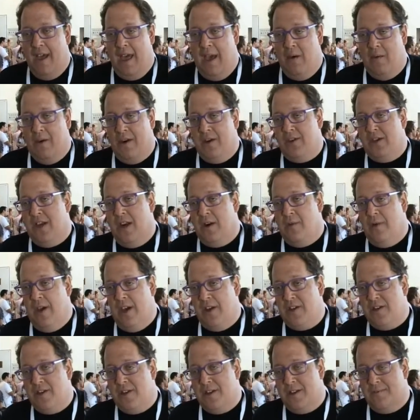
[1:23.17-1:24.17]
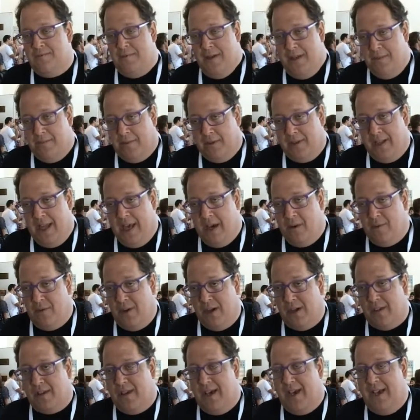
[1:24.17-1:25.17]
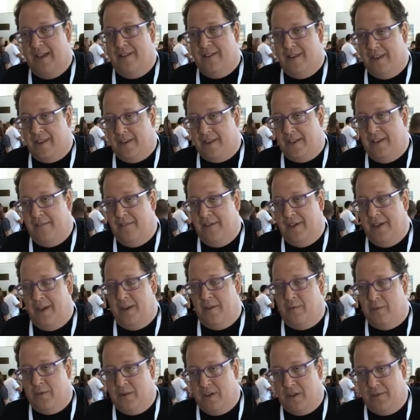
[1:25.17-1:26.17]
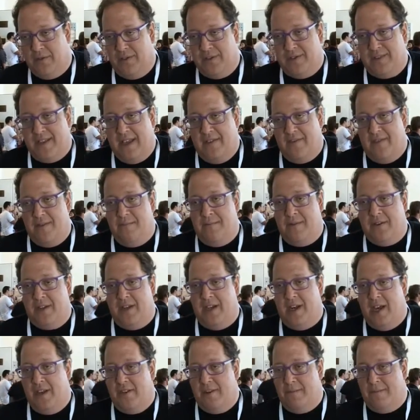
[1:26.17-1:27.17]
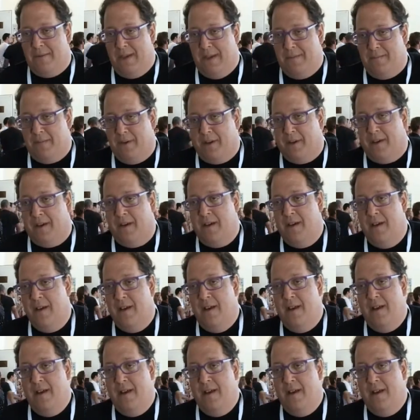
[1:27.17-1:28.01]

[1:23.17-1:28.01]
and where generations of people now realize that they're living in a world of 7 billion other people,